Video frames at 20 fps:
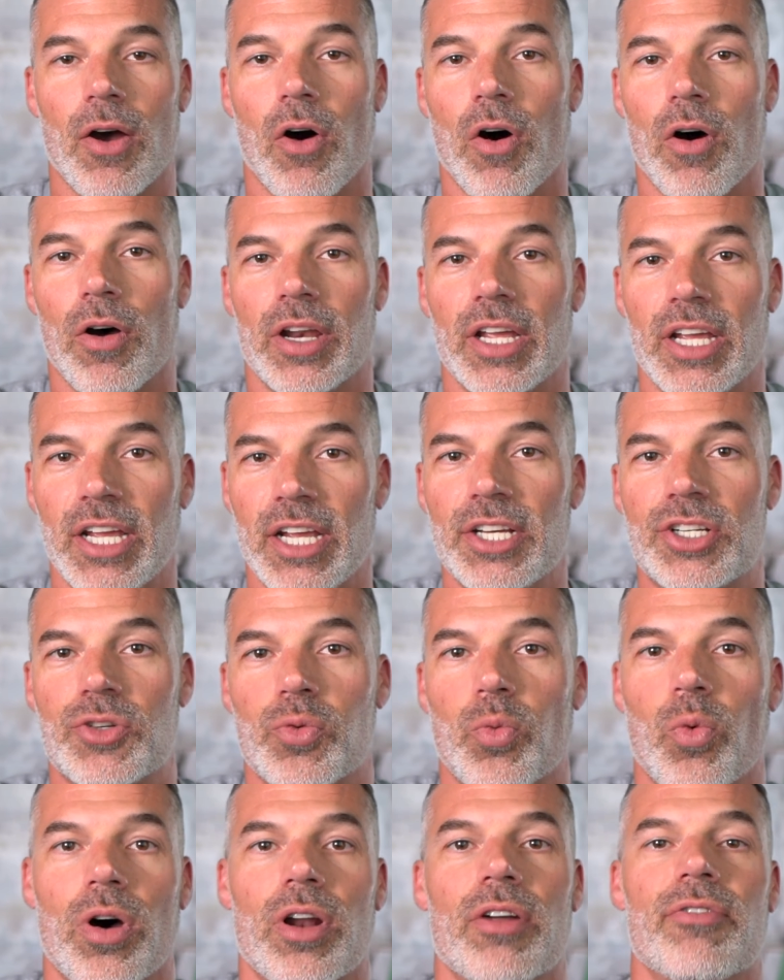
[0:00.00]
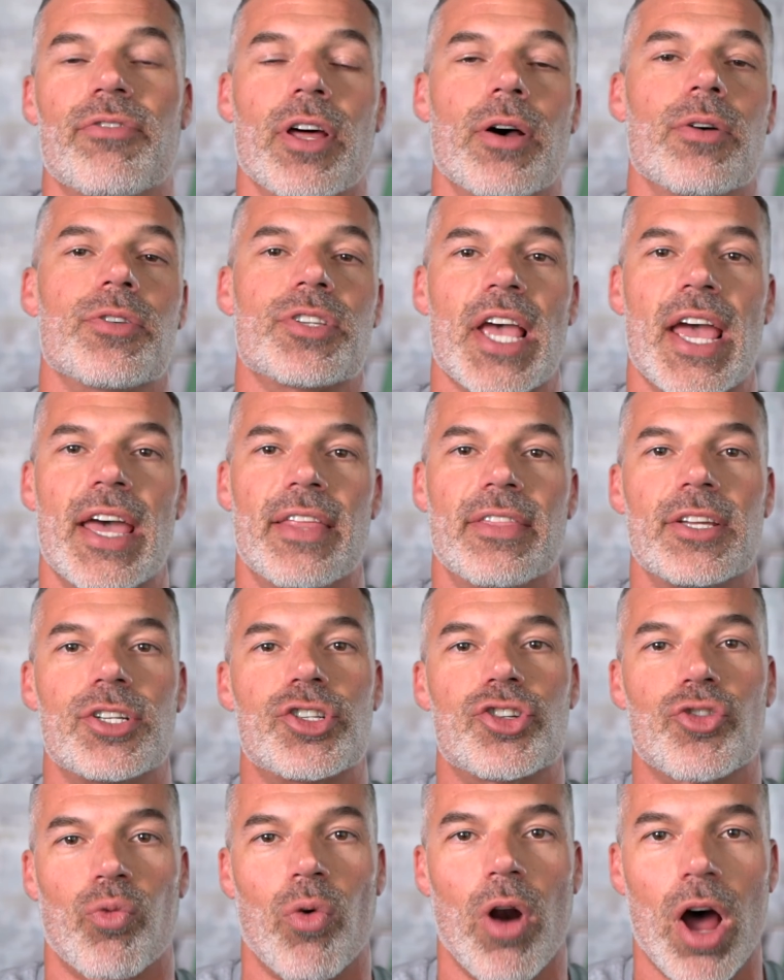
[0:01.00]
on each one of those and the
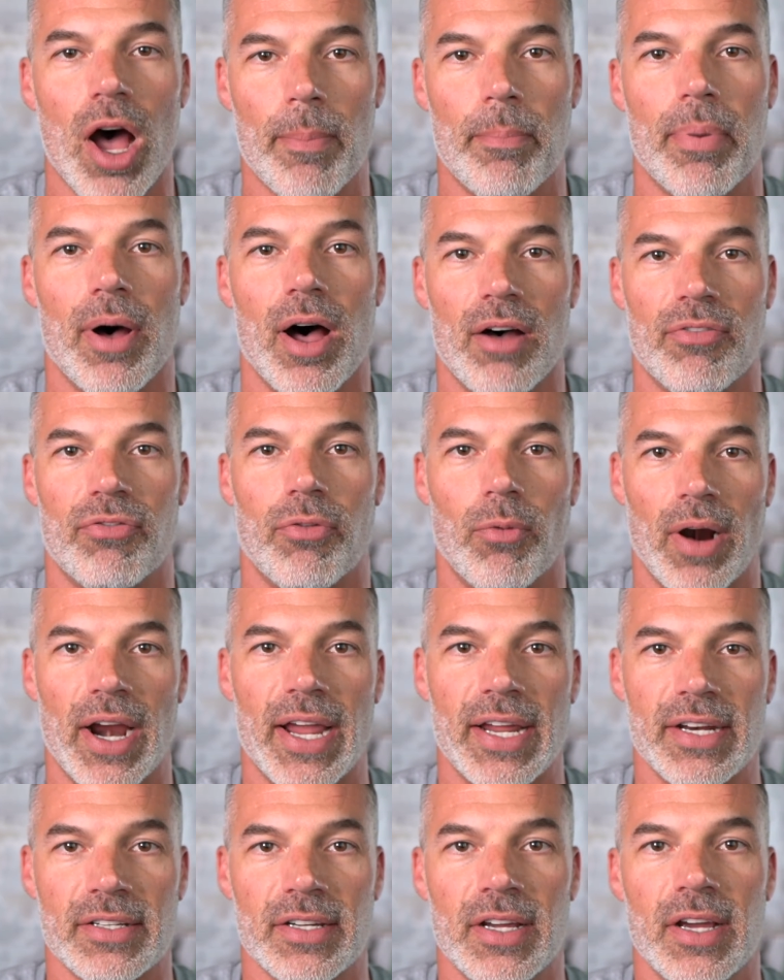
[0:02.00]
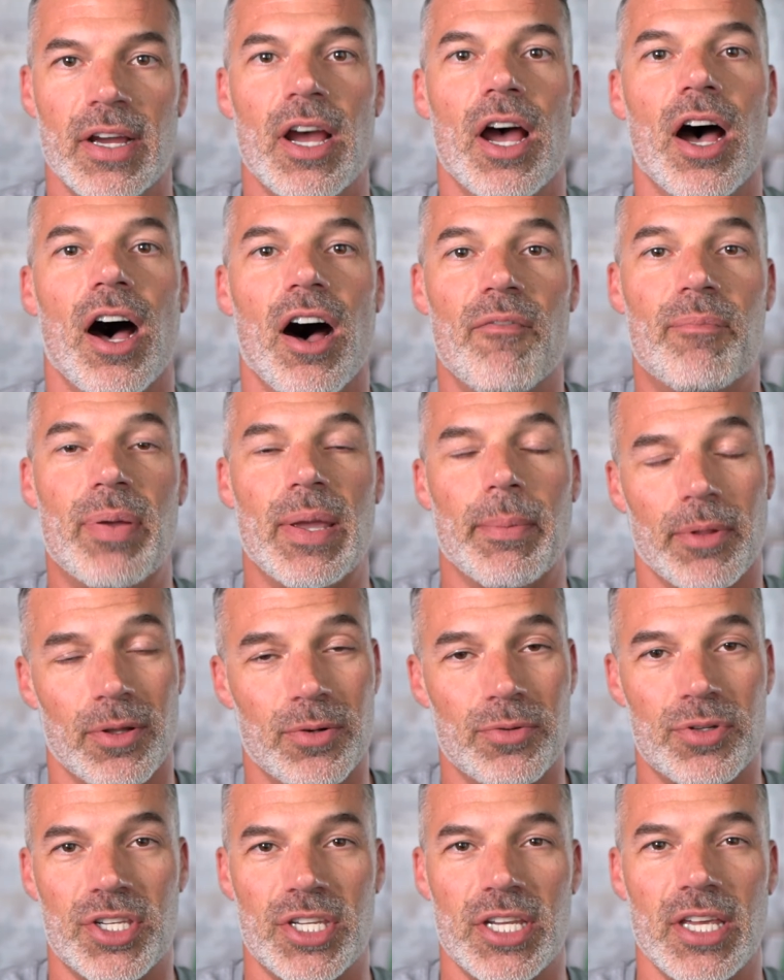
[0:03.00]
drop-off rate of people
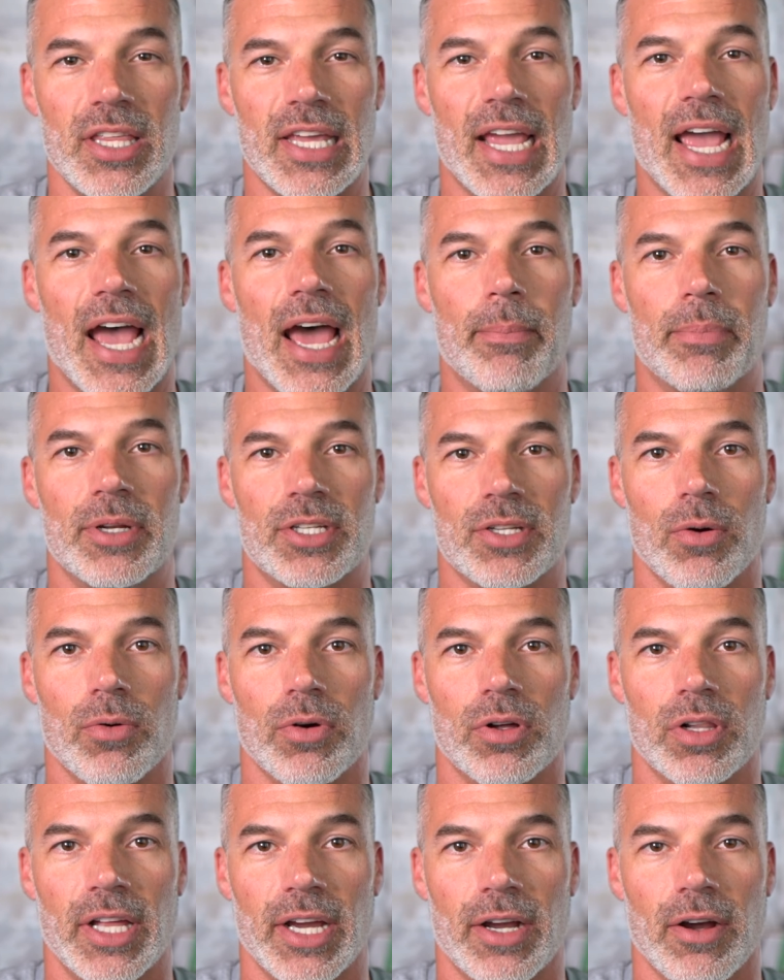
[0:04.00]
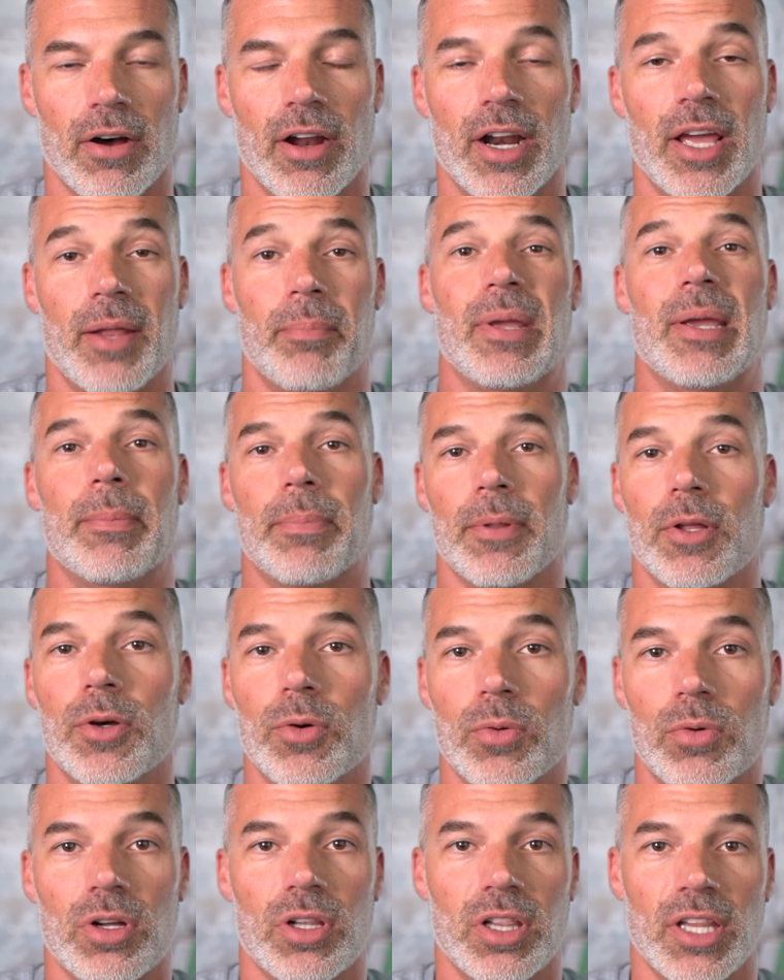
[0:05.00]
who see the ad but don't click on it, people
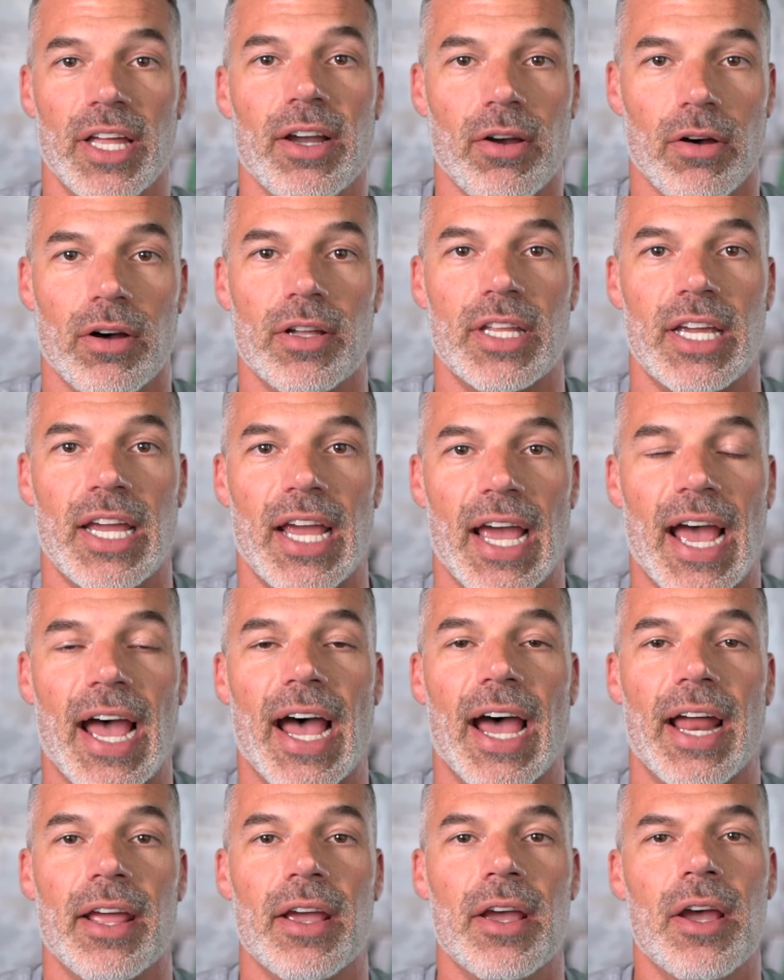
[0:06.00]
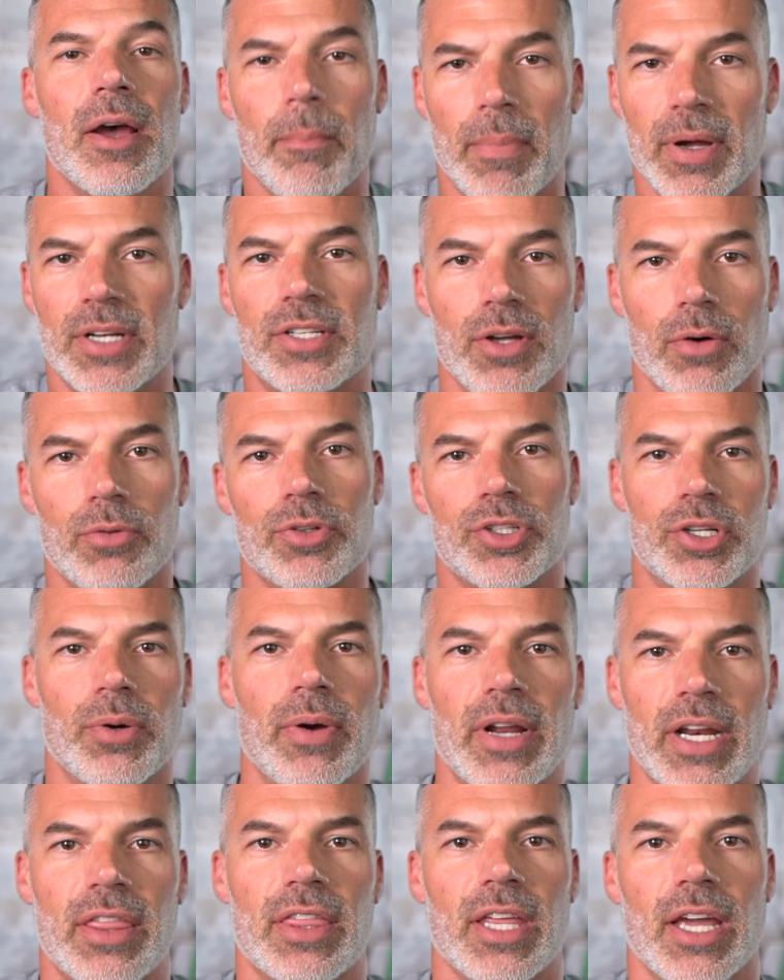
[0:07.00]
who click on the ad but don't do
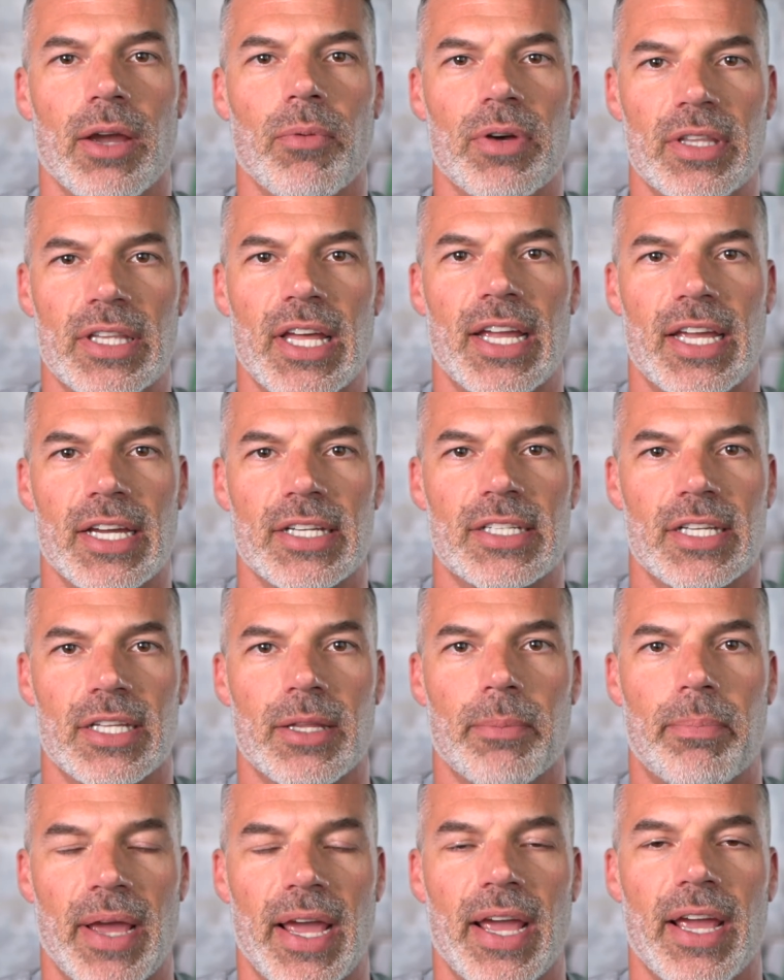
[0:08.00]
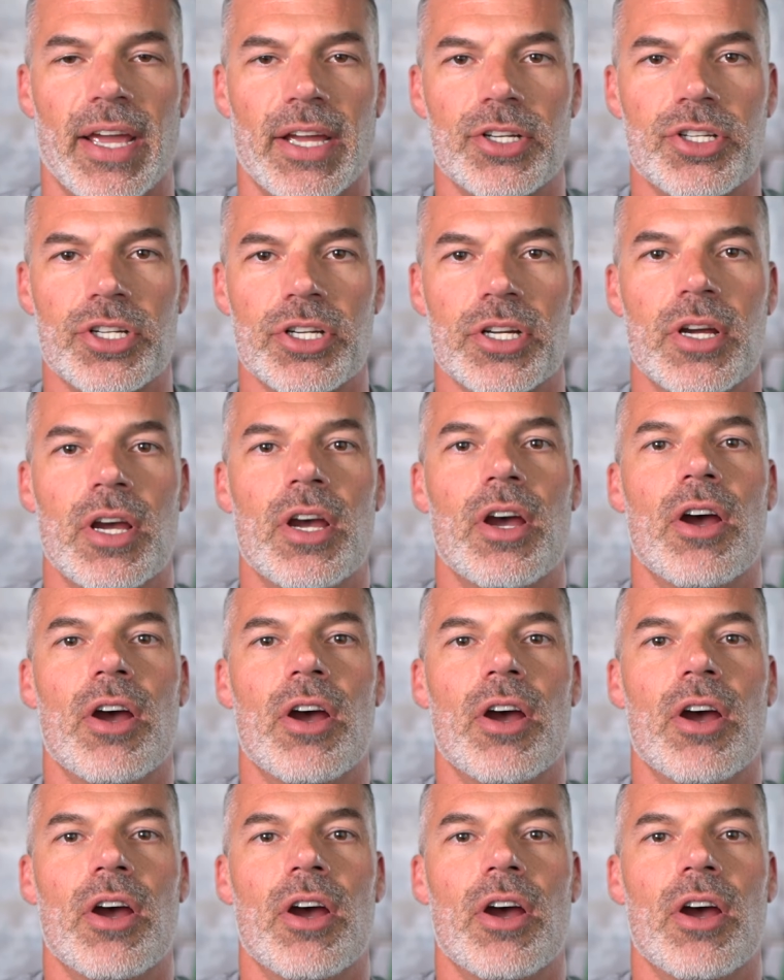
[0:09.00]
anything when they get to the page,